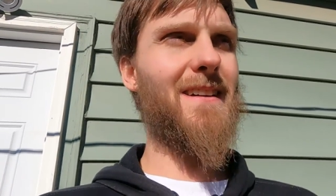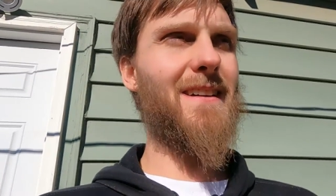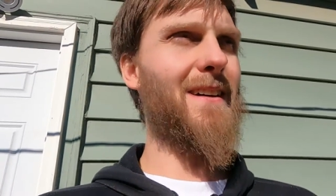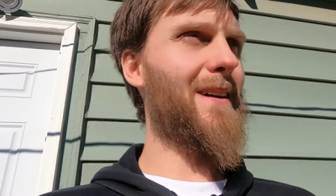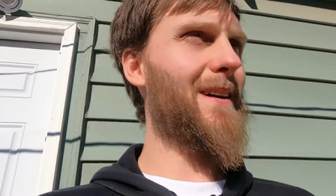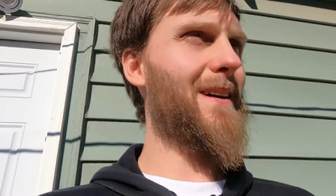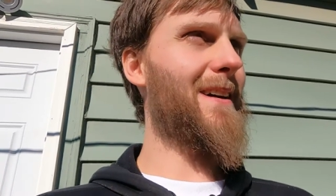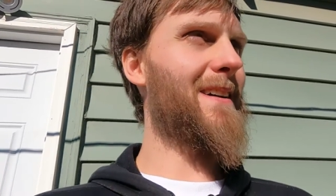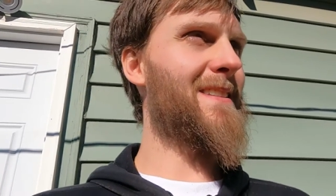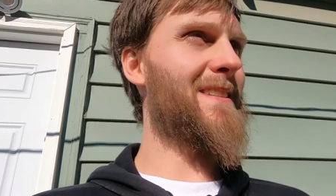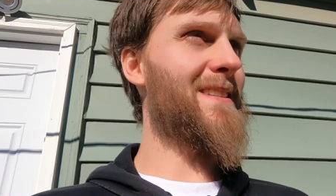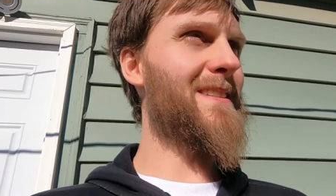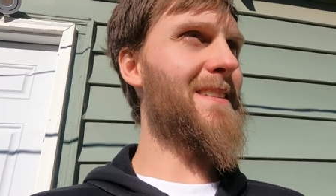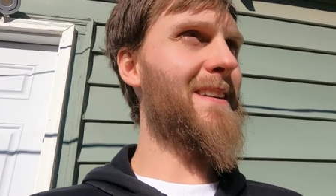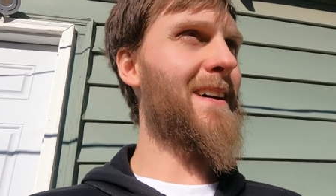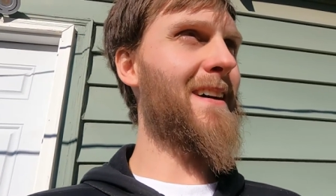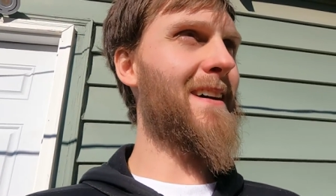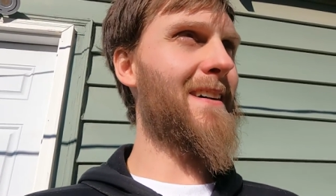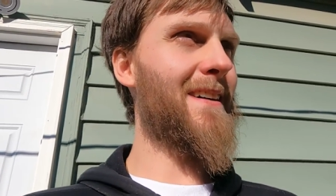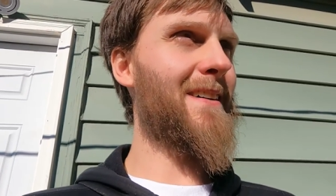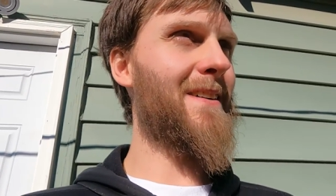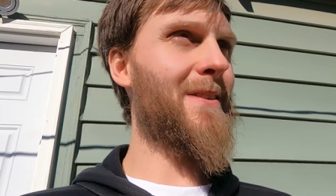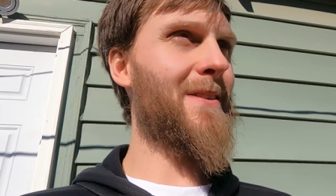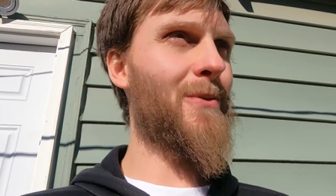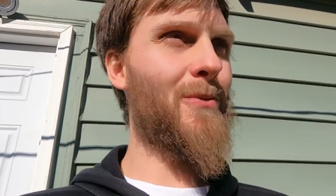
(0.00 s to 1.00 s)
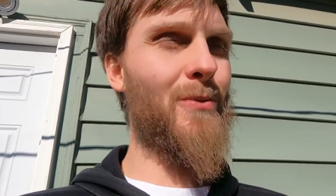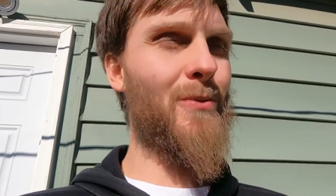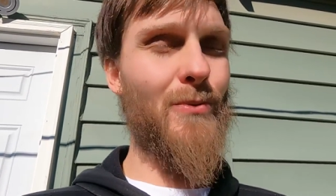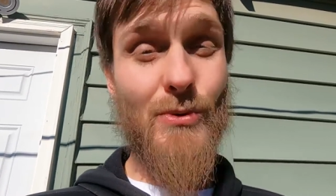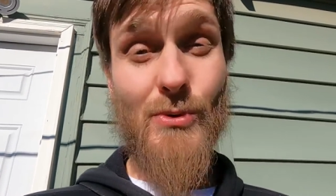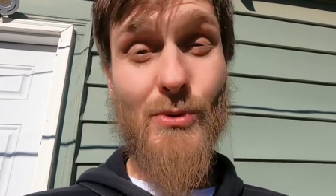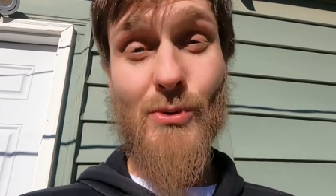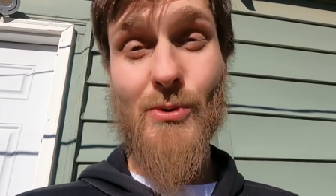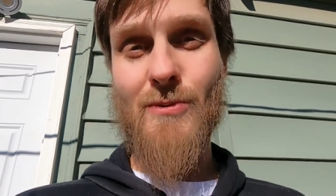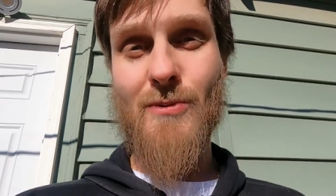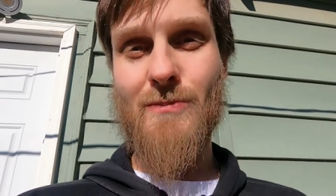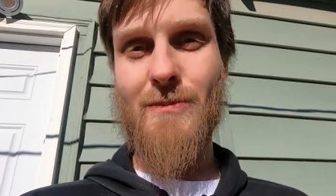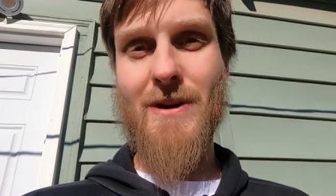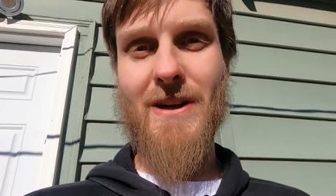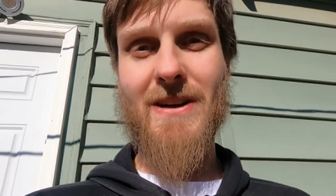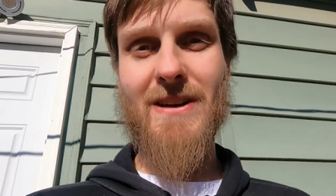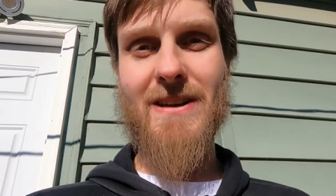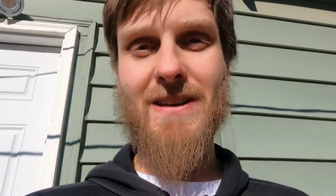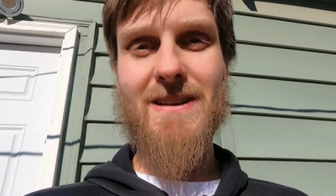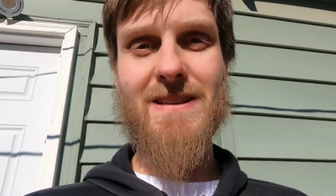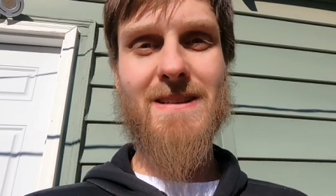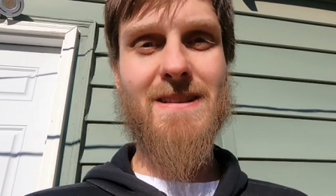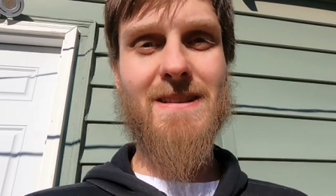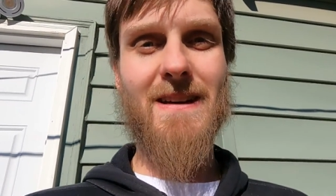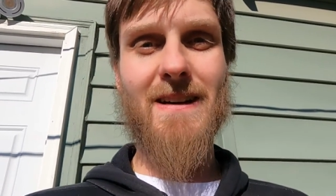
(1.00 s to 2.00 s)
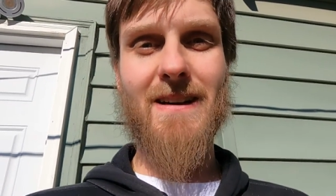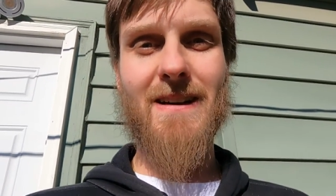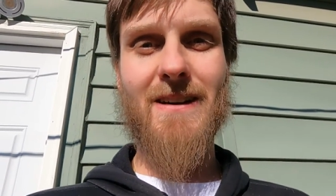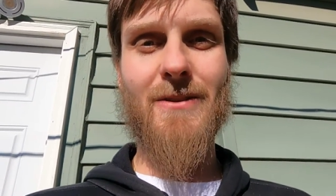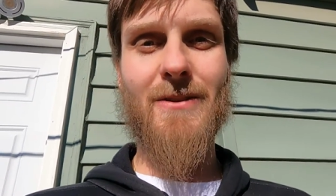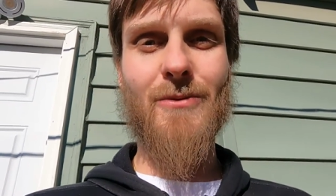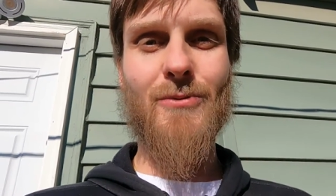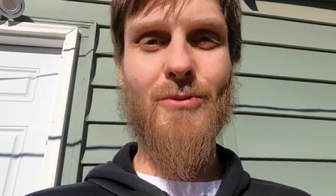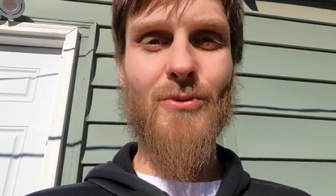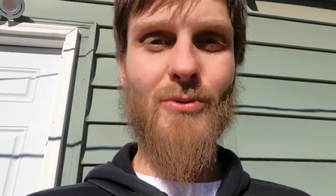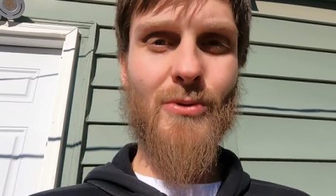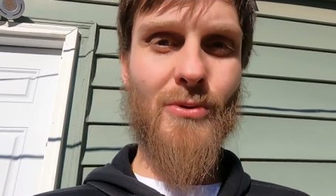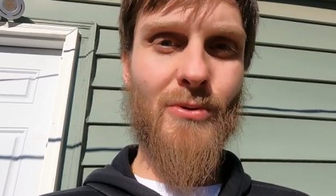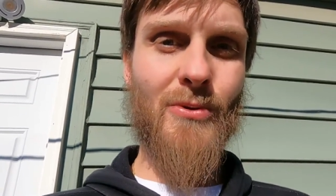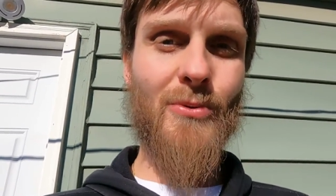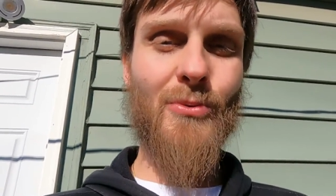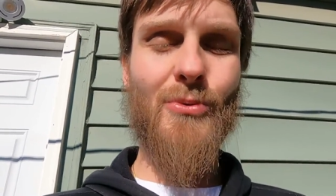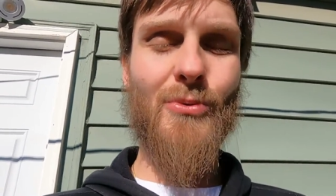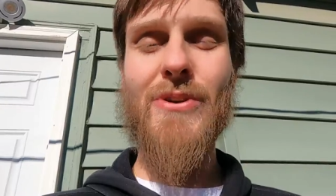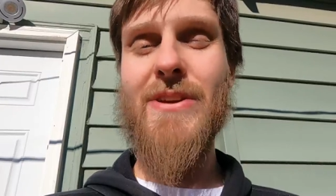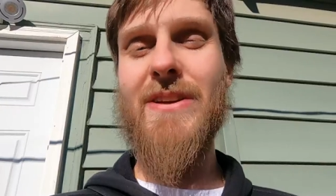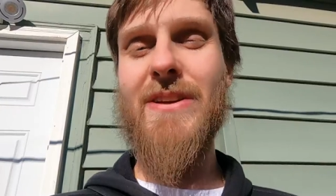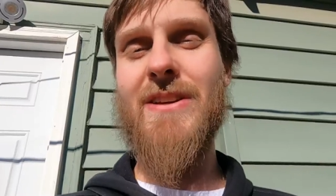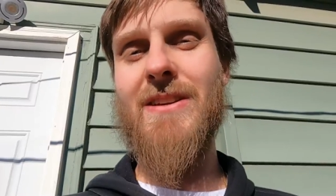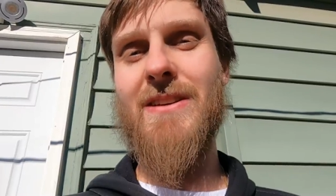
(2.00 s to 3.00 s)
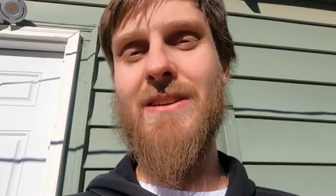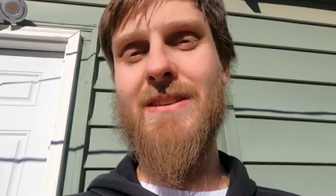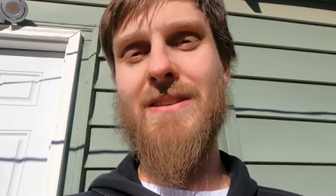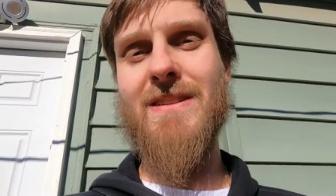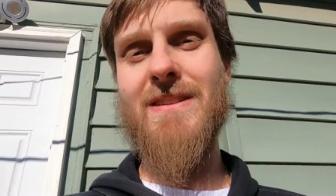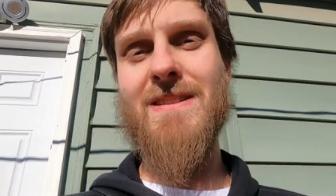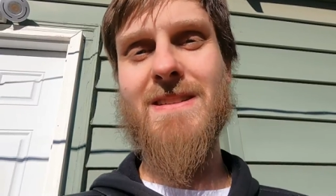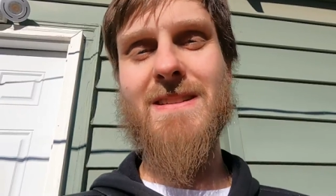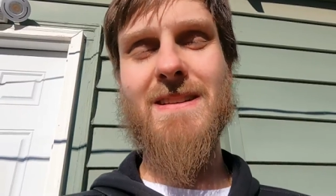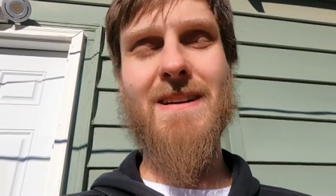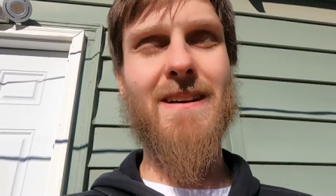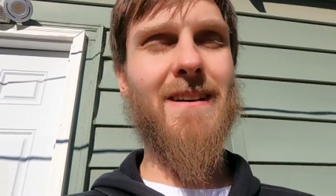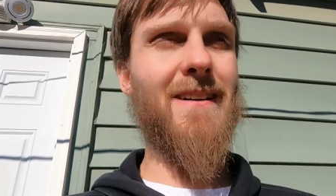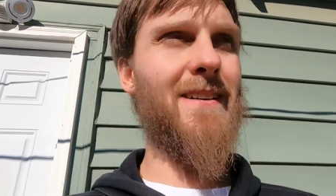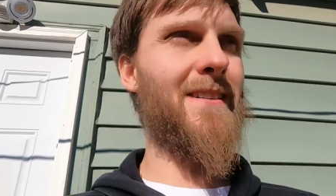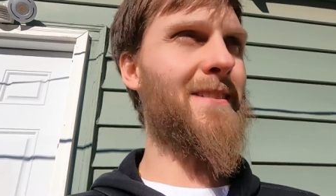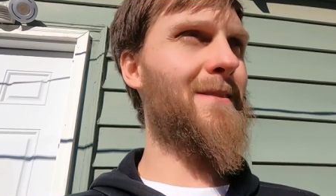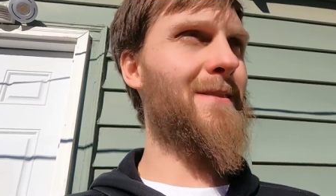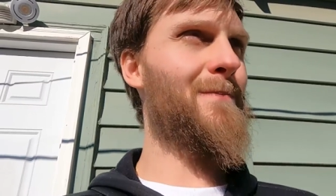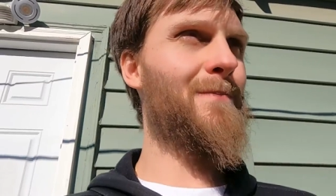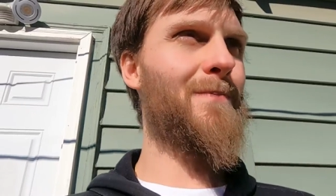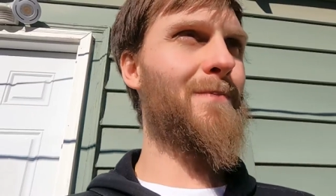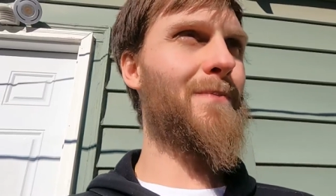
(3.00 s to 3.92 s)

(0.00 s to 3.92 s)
uh, it's not gonna ruin my day. It's not gonna ruin the weekend. It's not.